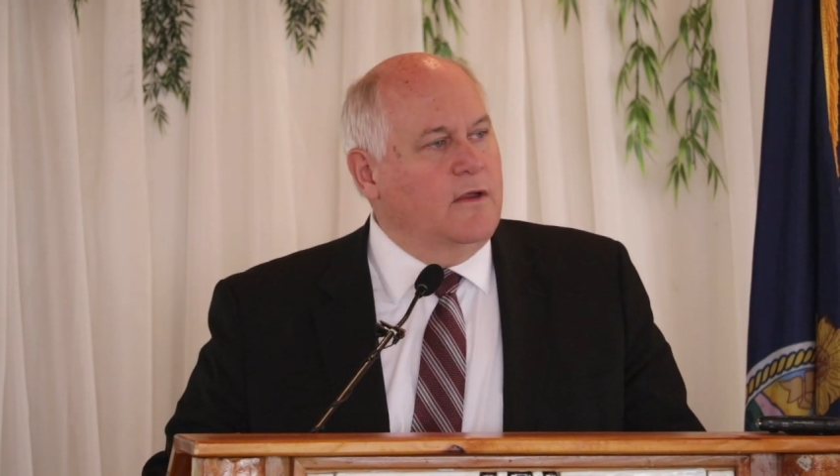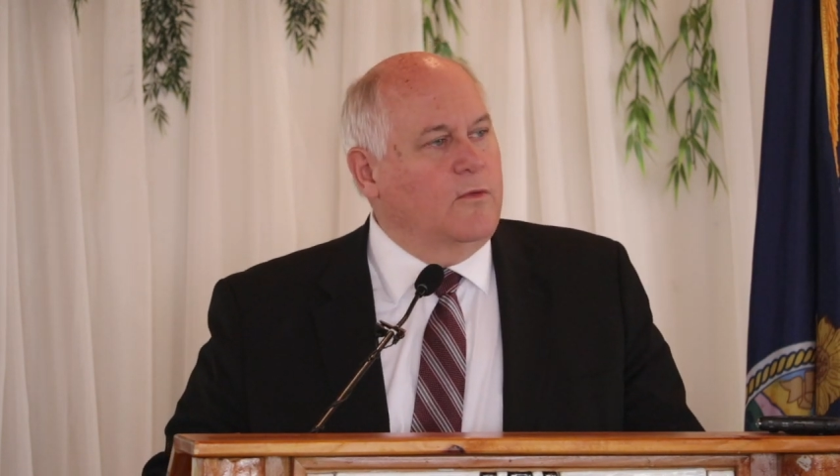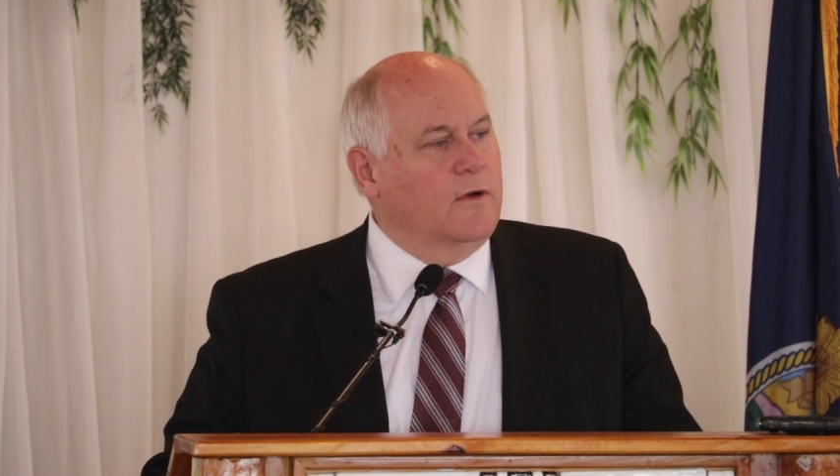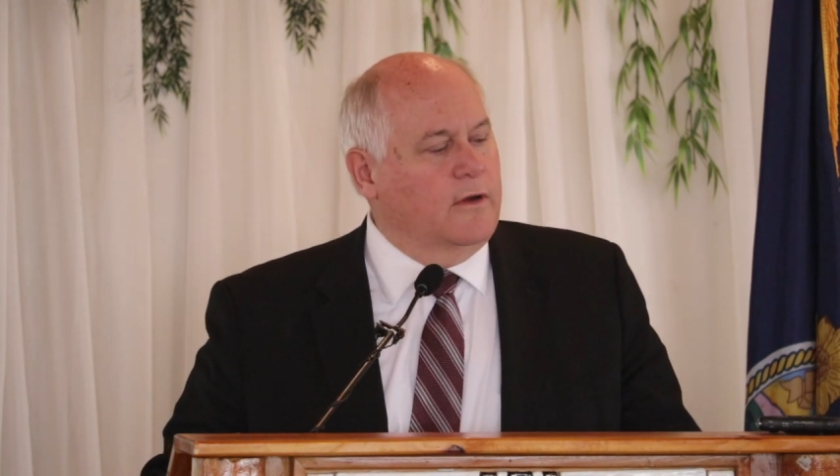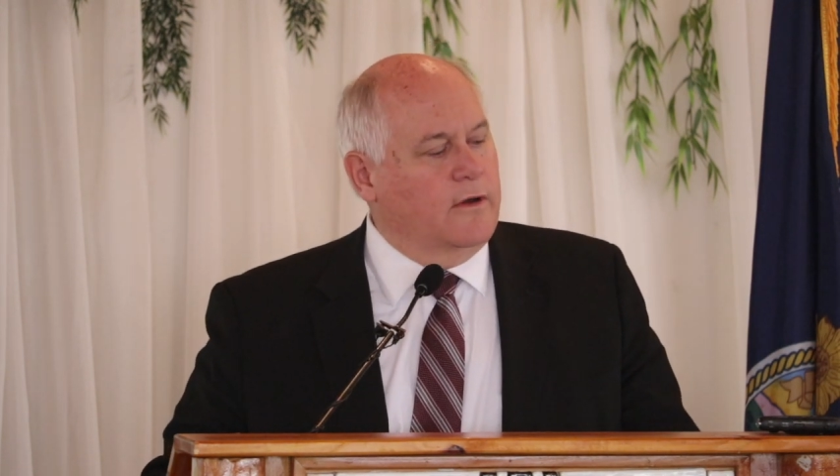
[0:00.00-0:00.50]

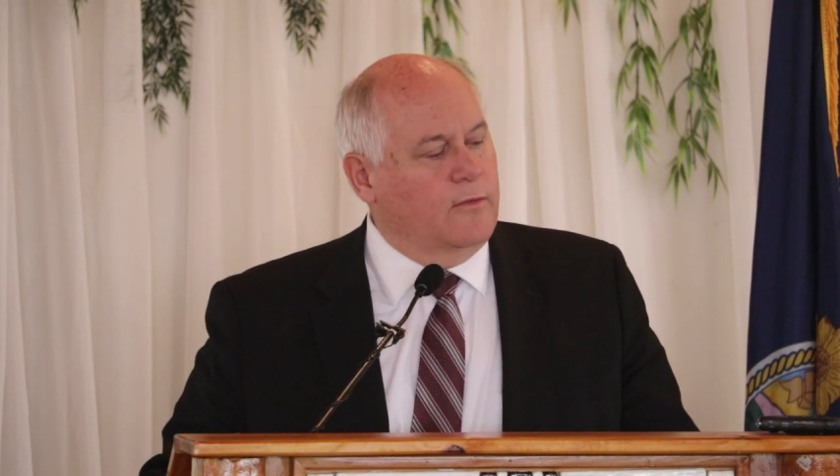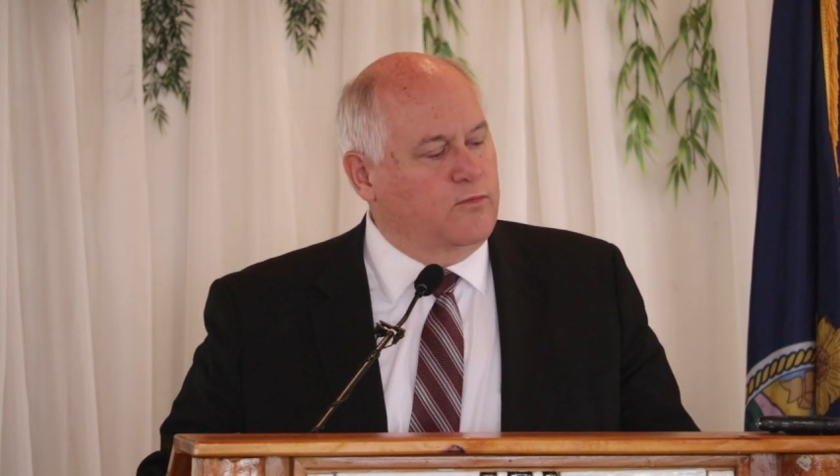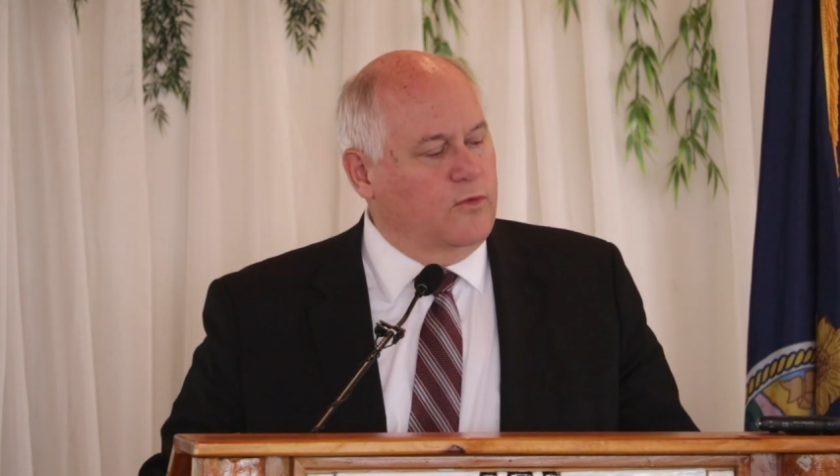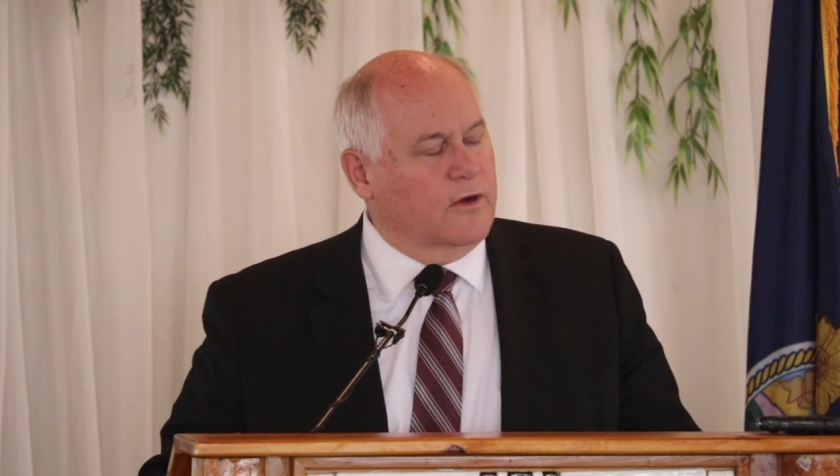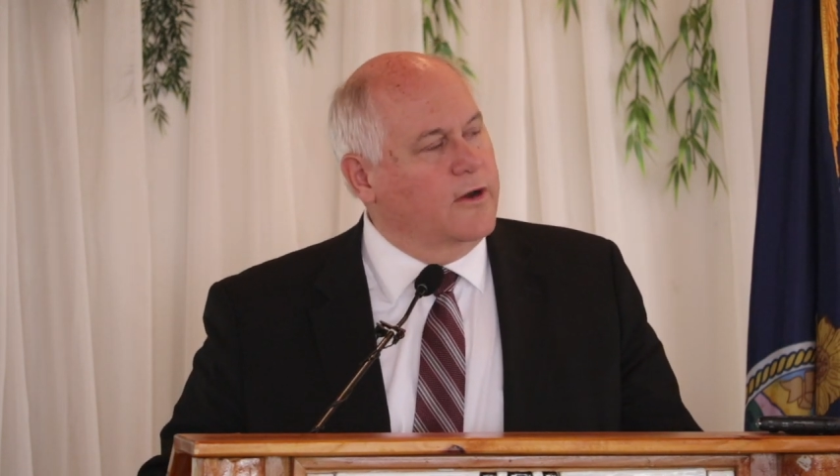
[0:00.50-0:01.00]
where
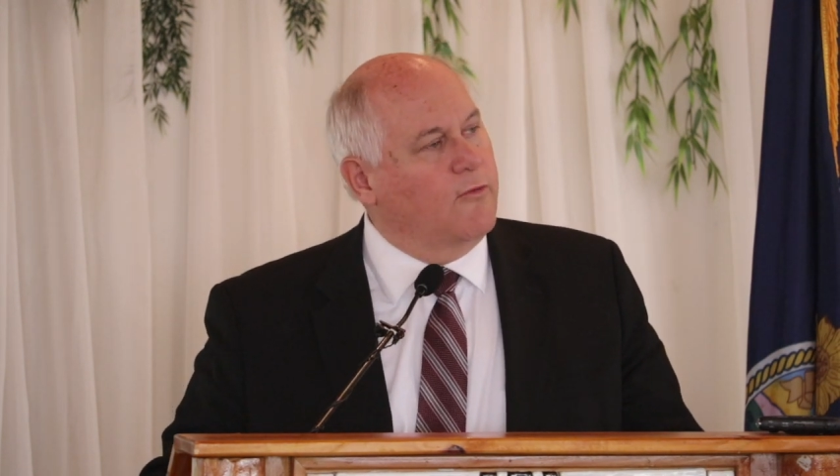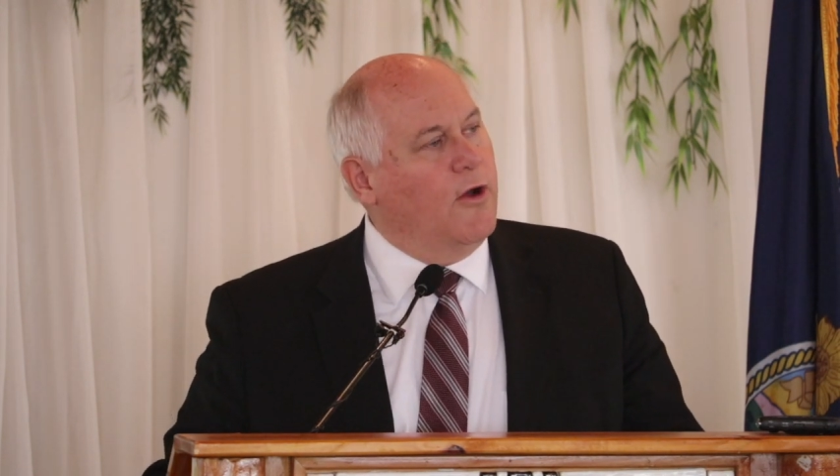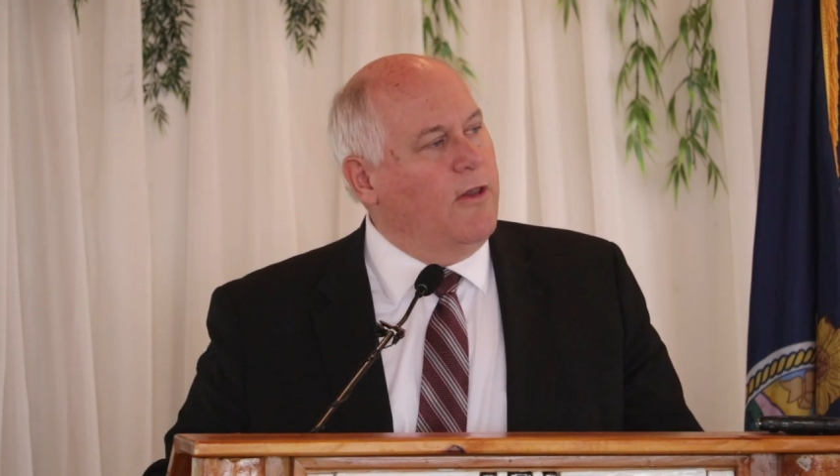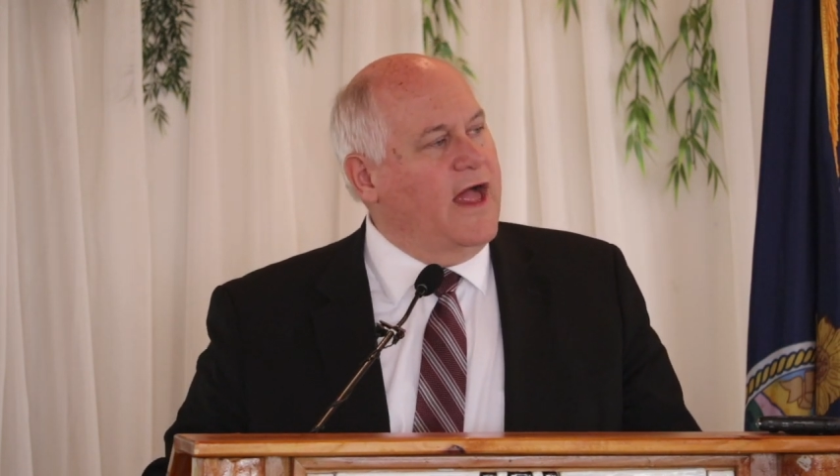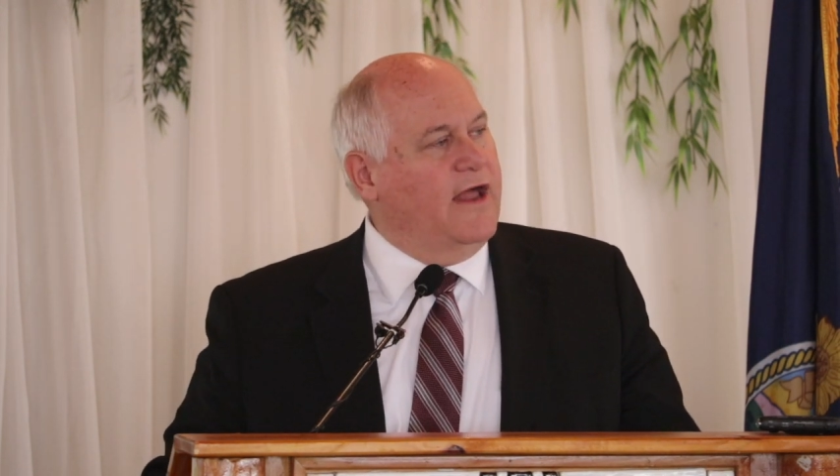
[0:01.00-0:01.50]
we're going to
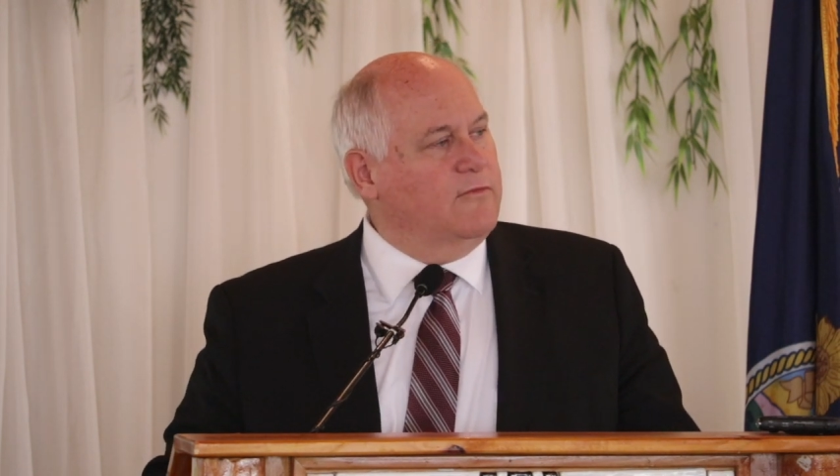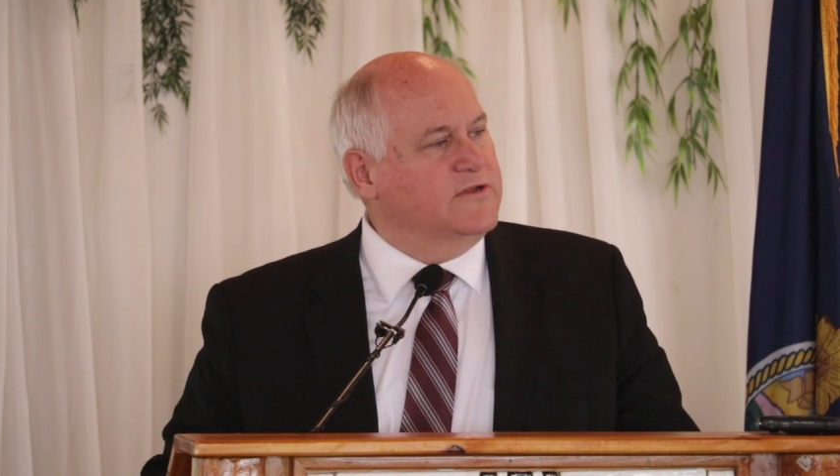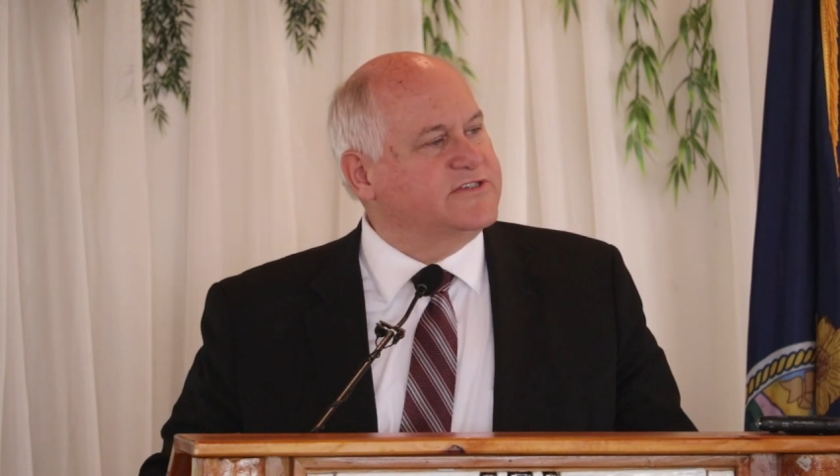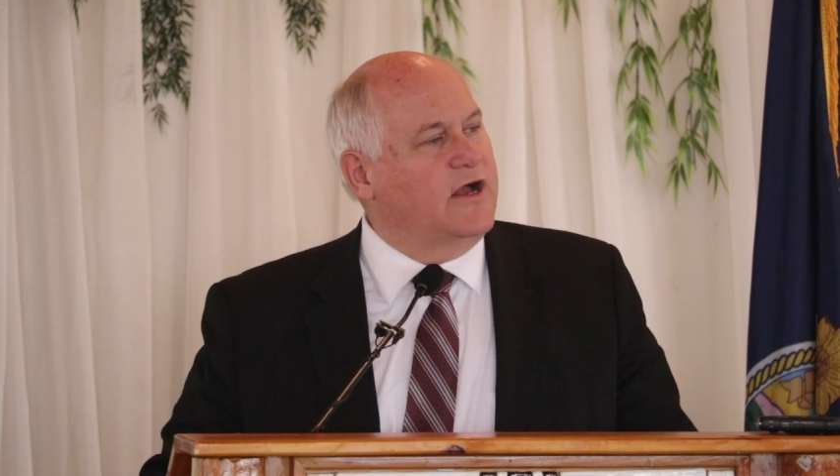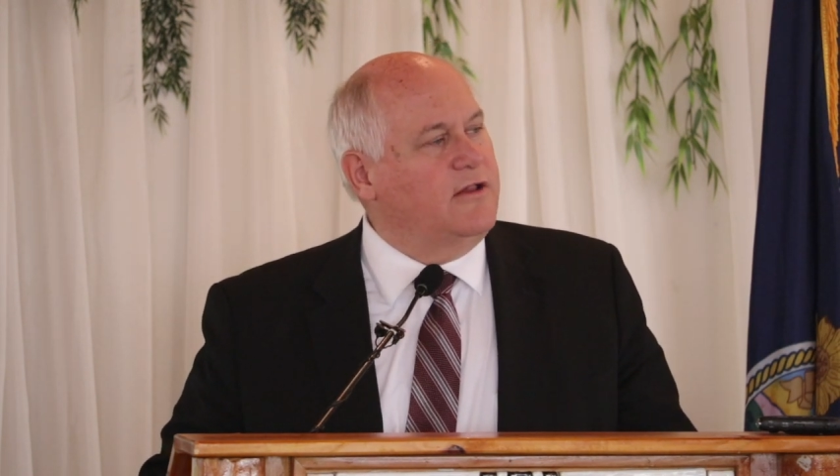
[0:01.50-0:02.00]
roll out
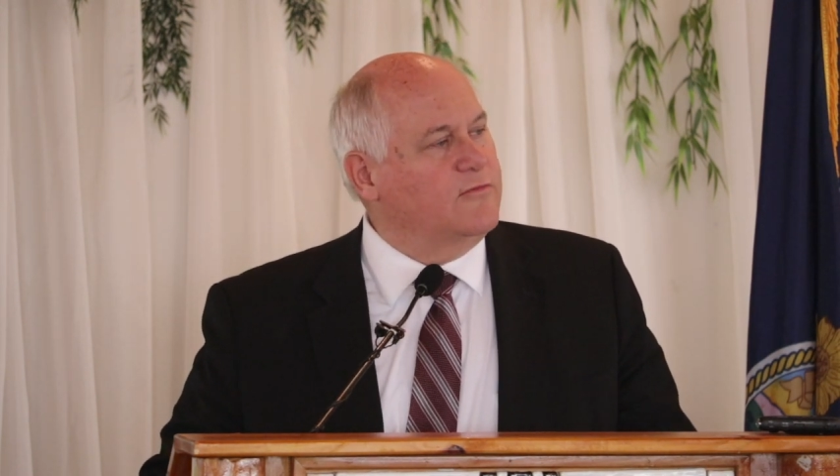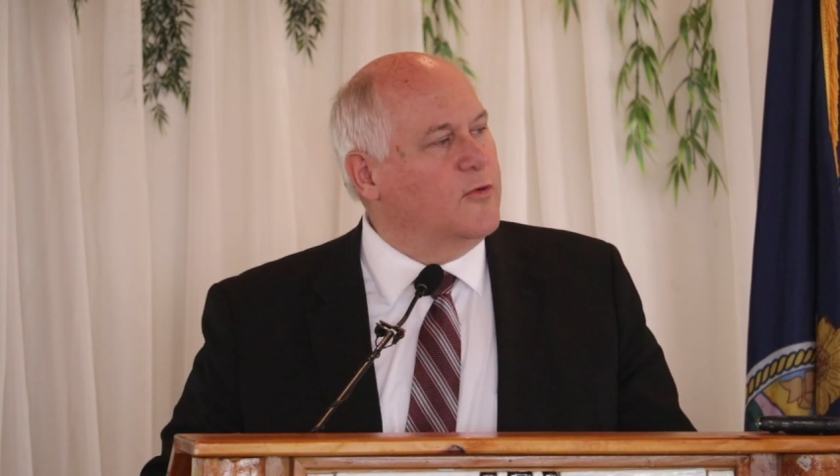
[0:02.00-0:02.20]
what's called